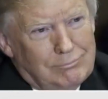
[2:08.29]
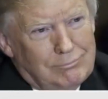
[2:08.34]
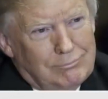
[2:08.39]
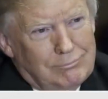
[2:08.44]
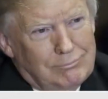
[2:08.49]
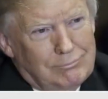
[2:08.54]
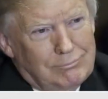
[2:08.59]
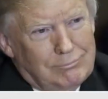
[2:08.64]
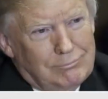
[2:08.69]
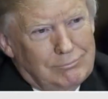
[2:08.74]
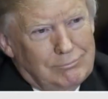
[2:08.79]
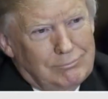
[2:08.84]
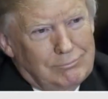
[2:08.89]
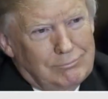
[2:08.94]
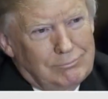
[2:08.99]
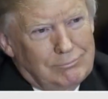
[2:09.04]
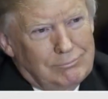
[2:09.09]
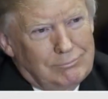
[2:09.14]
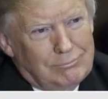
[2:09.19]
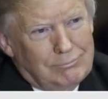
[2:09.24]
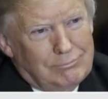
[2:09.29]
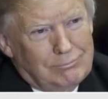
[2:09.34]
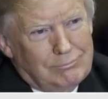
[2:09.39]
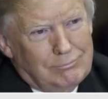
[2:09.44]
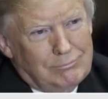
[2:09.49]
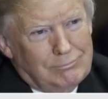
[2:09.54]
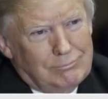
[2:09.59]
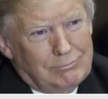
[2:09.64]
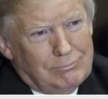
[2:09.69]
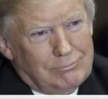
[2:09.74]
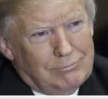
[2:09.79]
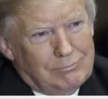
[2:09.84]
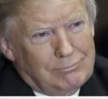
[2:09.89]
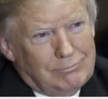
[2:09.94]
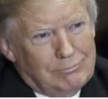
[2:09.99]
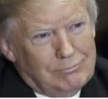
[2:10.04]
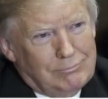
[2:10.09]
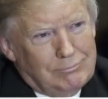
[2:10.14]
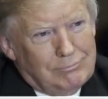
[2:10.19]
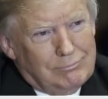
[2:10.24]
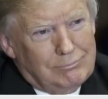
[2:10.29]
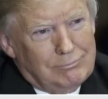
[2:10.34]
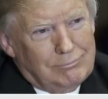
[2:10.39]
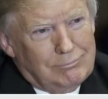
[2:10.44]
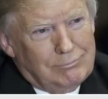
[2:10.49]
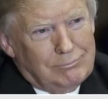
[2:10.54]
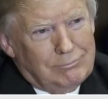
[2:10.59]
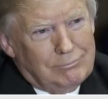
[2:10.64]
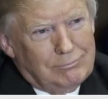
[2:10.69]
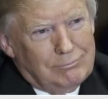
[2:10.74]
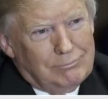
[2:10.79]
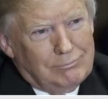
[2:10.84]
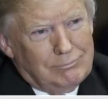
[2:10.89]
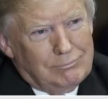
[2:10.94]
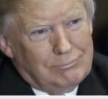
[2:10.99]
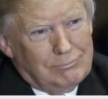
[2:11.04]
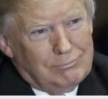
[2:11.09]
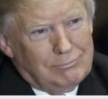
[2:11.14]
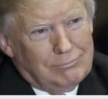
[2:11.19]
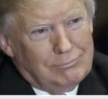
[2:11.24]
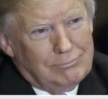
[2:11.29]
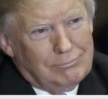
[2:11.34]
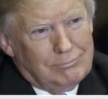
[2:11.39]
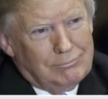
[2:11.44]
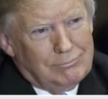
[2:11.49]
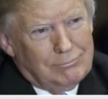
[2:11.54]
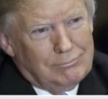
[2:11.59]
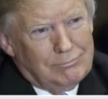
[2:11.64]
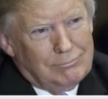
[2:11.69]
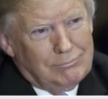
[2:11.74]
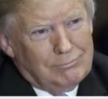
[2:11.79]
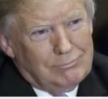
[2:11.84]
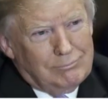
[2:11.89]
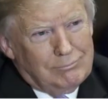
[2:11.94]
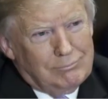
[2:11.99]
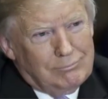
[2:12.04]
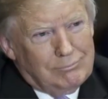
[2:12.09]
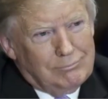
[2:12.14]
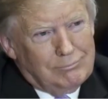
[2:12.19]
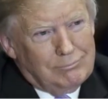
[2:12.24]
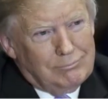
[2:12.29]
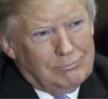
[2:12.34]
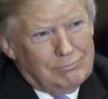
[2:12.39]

This person isn't speaking.